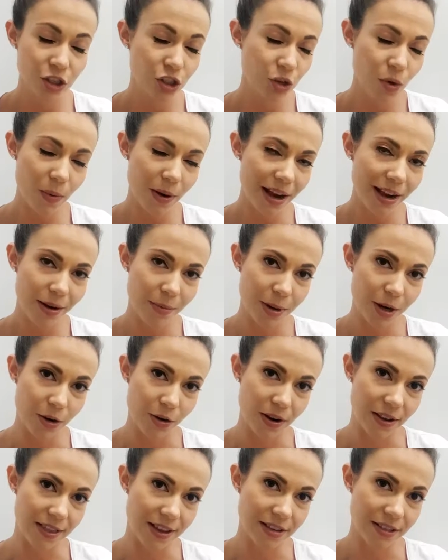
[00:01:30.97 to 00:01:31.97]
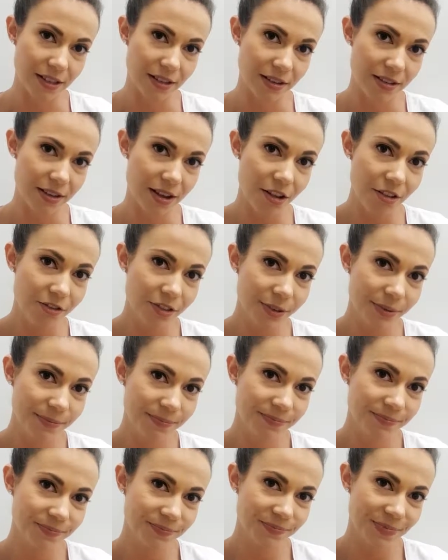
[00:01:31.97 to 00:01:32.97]
So why are you doing that to yourself?
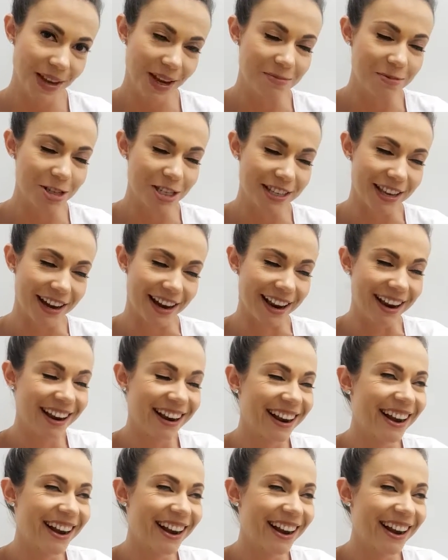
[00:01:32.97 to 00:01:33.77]
I'm just kidding.